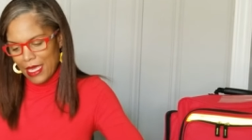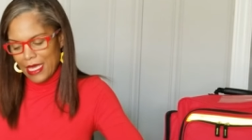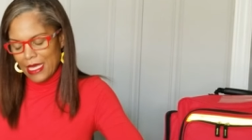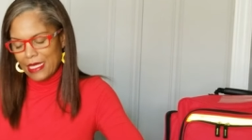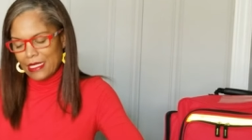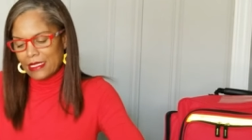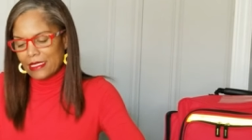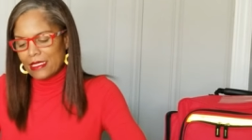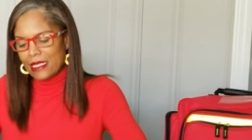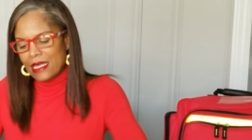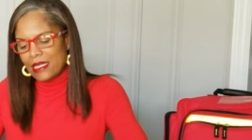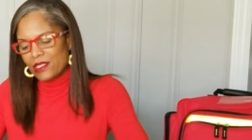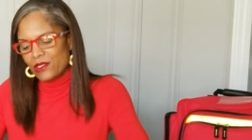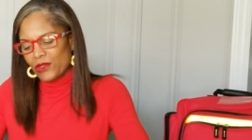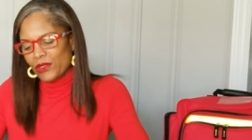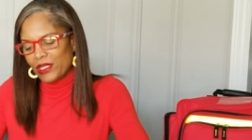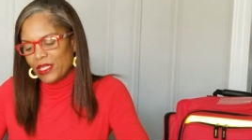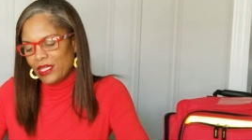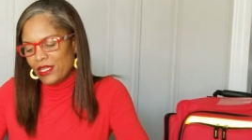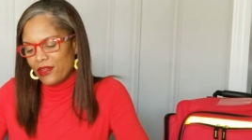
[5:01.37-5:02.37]
It says
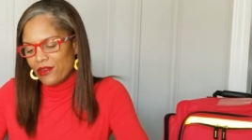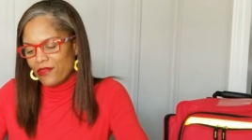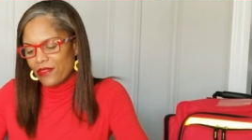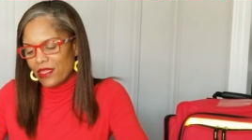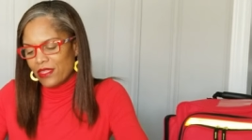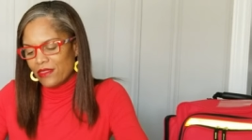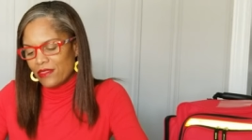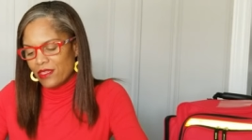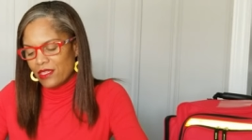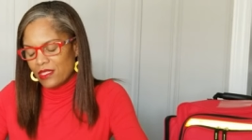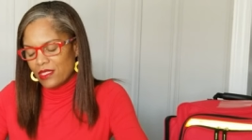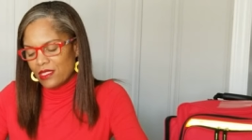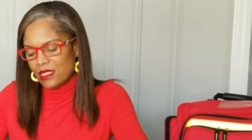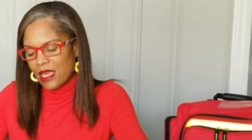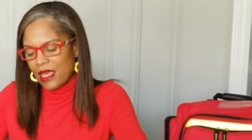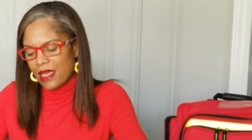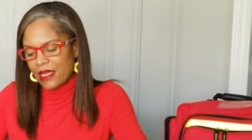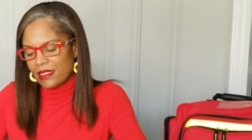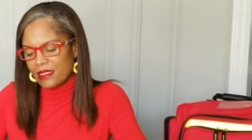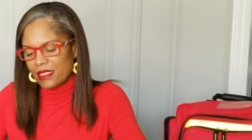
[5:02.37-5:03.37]
on here that this
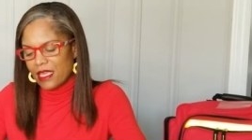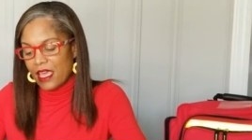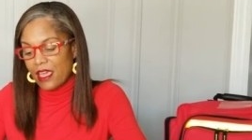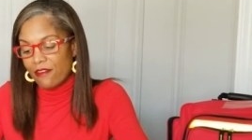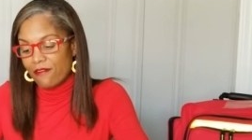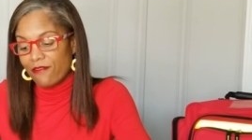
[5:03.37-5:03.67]
has a